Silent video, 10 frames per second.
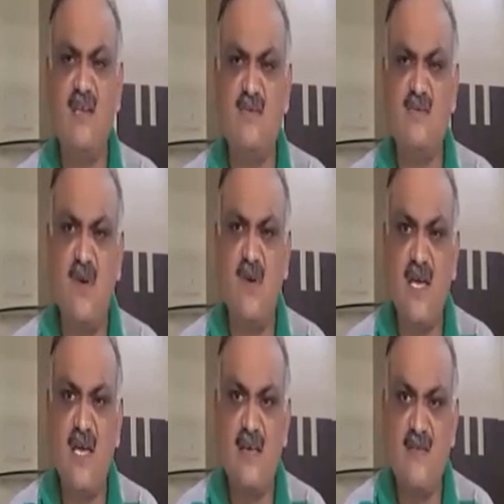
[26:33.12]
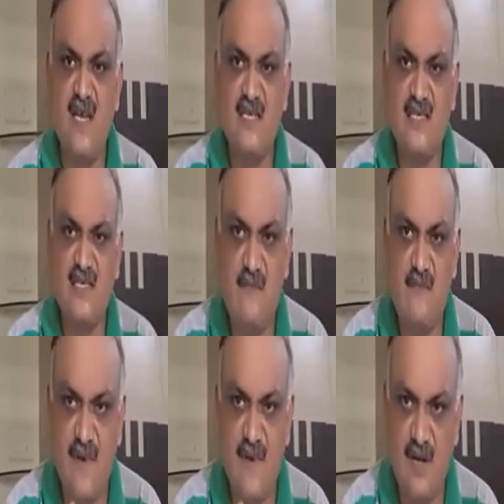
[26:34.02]
And it is very, very
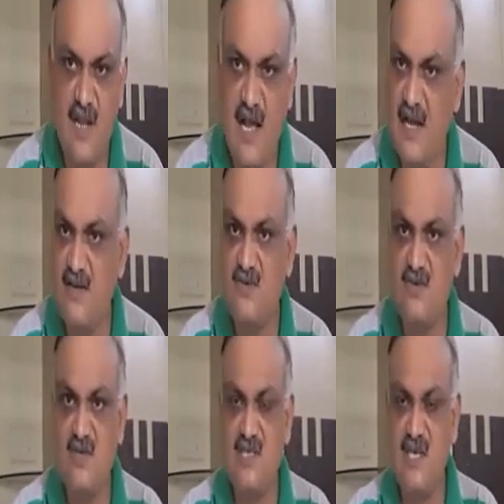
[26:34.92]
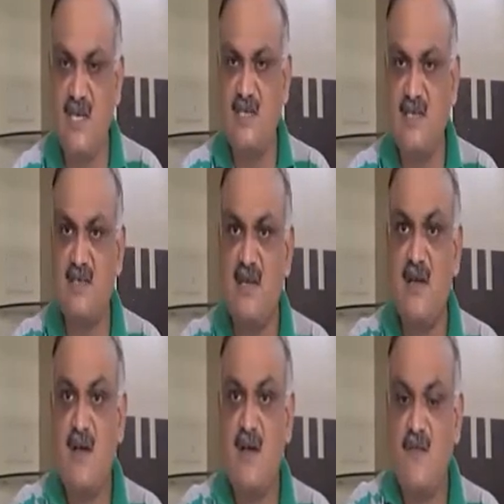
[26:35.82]
simple. I do not say it's
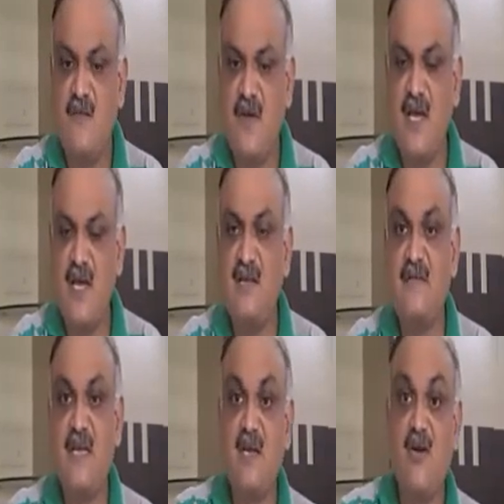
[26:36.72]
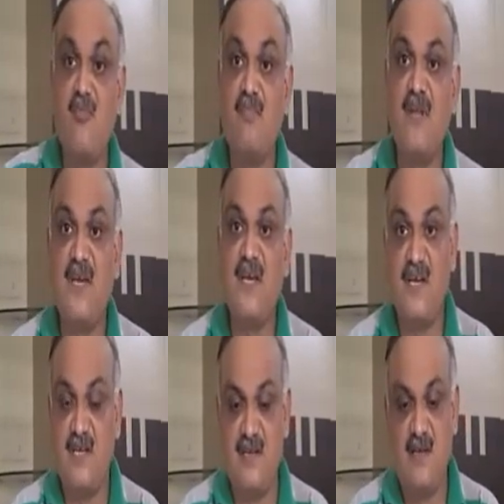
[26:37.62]
very, very
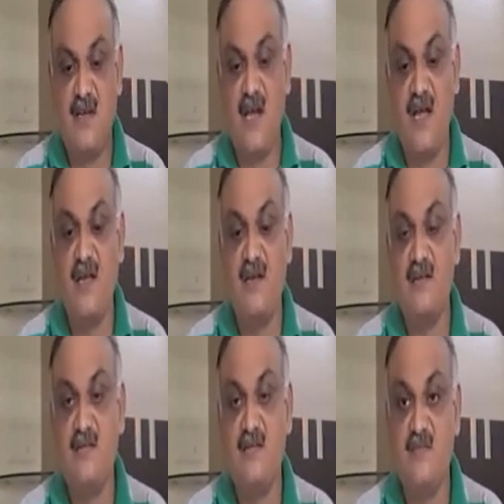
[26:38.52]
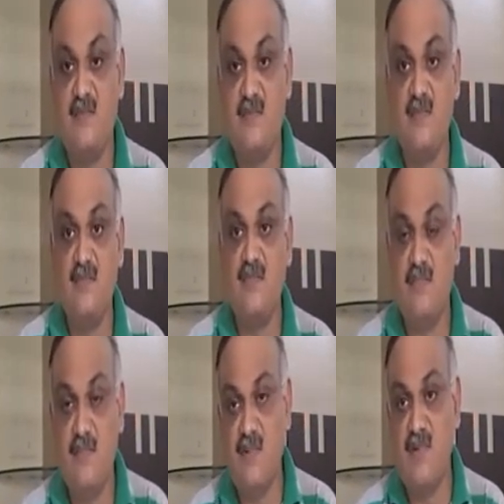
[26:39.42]
complicated. And
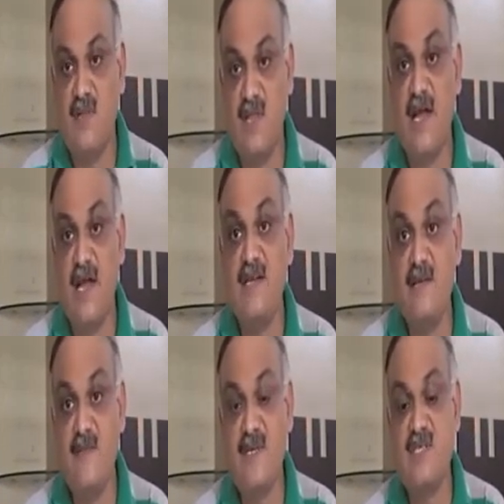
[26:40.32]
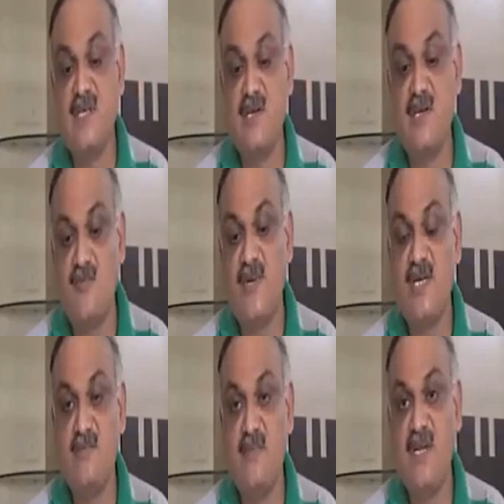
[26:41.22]
90% of
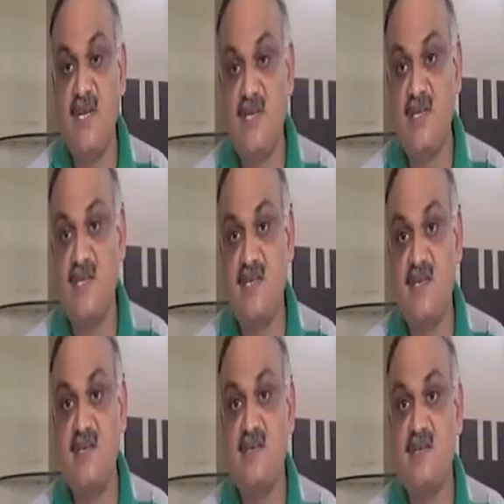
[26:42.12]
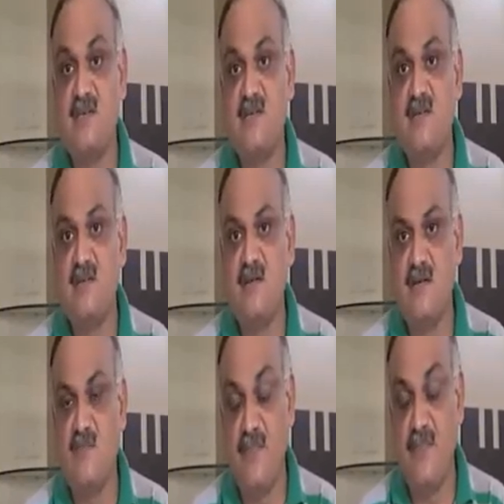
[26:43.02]
respiratory
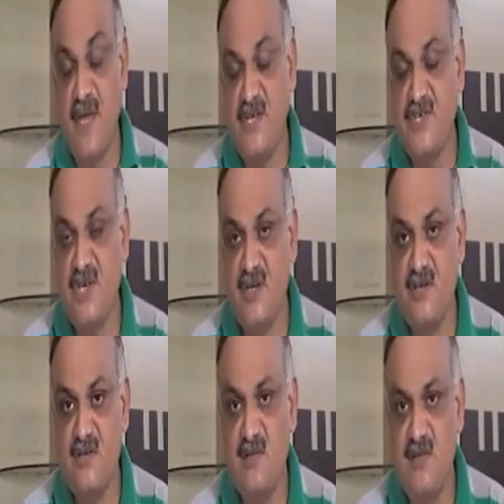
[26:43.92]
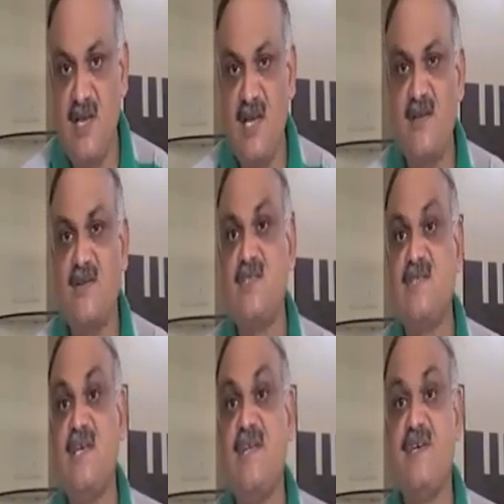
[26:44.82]
patients, they are
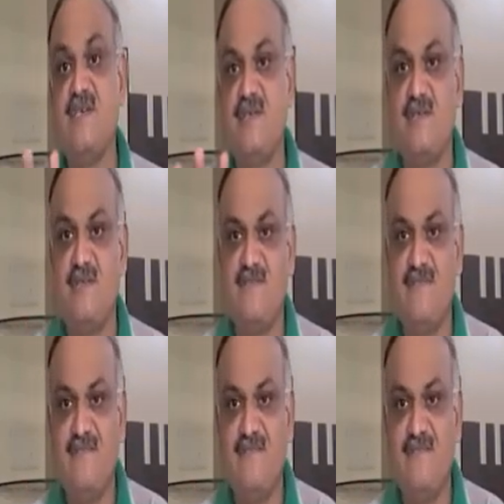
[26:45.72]
not serious.